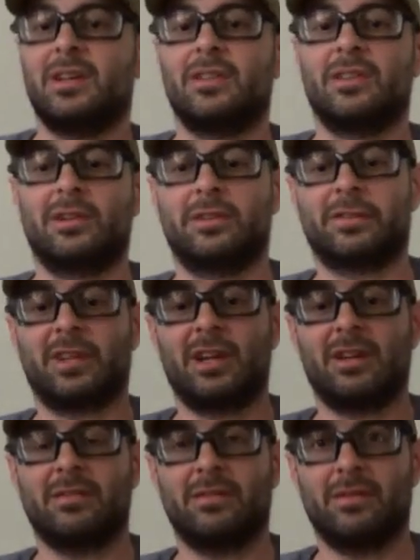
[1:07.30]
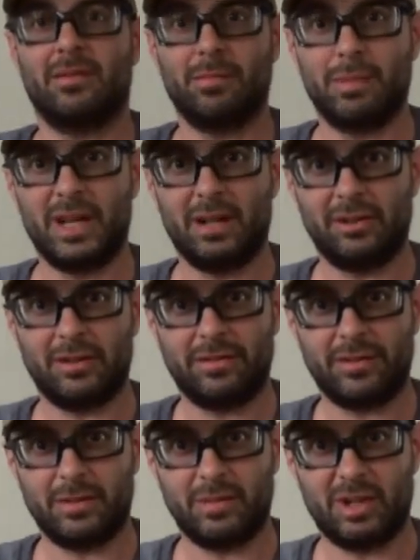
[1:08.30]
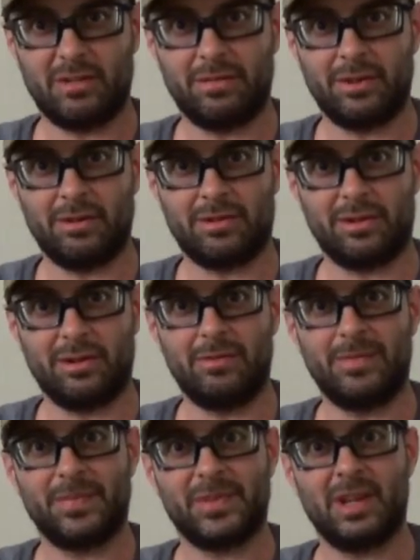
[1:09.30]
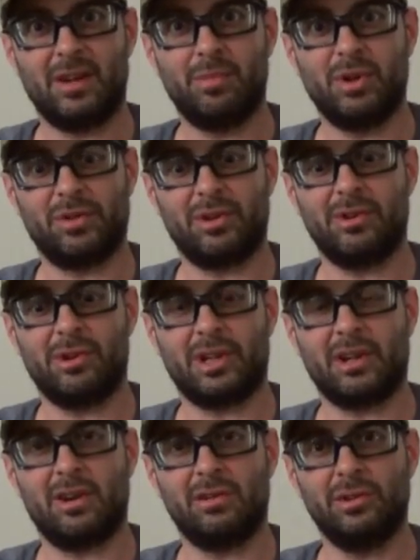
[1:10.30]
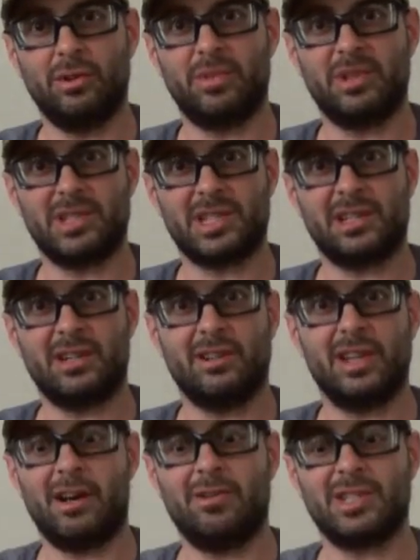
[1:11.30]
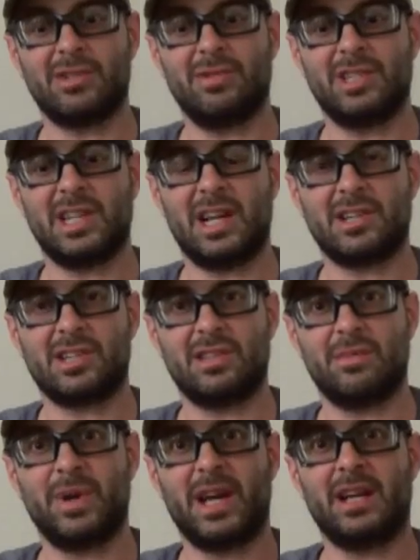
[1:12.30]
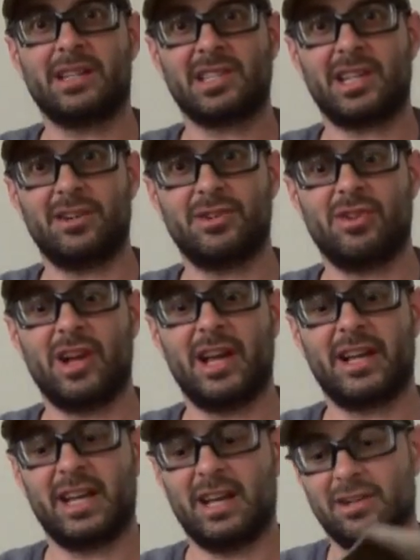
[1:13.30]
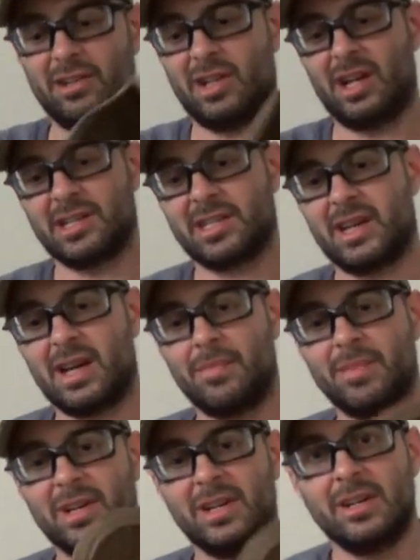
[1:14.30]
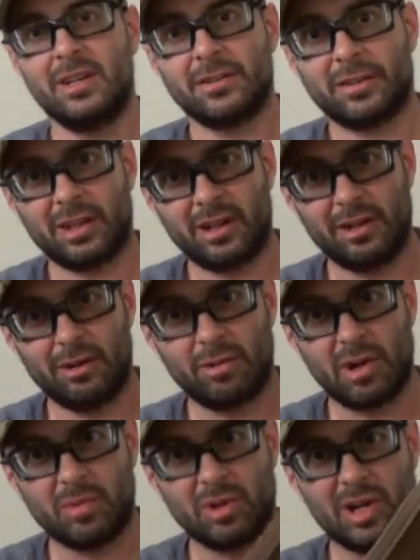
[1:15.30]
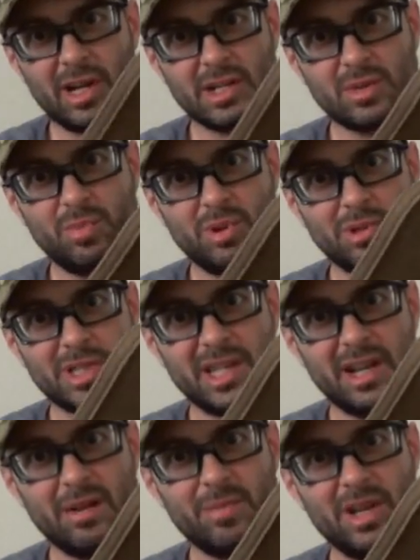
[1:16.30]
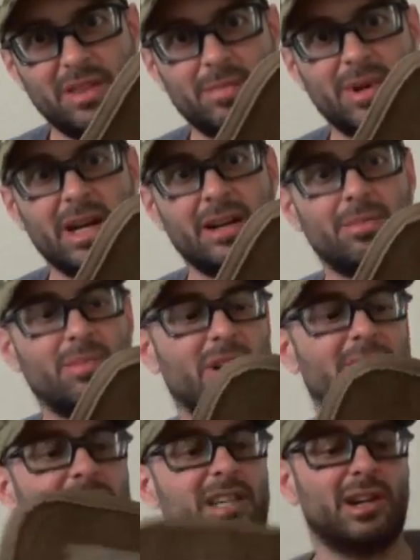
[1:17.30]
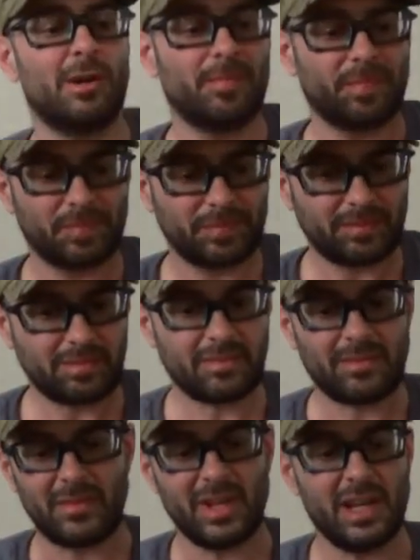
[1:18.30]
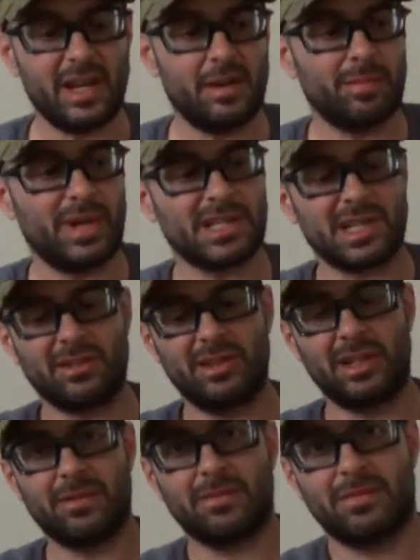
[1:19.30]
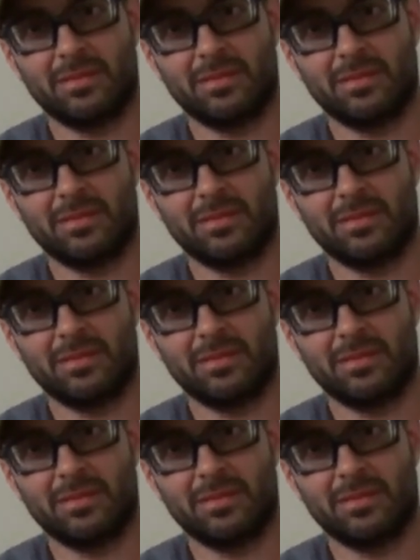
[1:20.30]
And then it's got male and female Velcro uh, both our hook and our loop that's going to allow it to attach to the back. It's got a drag handle on top. It's got a rubberized pull tab on the bottom right here. And basically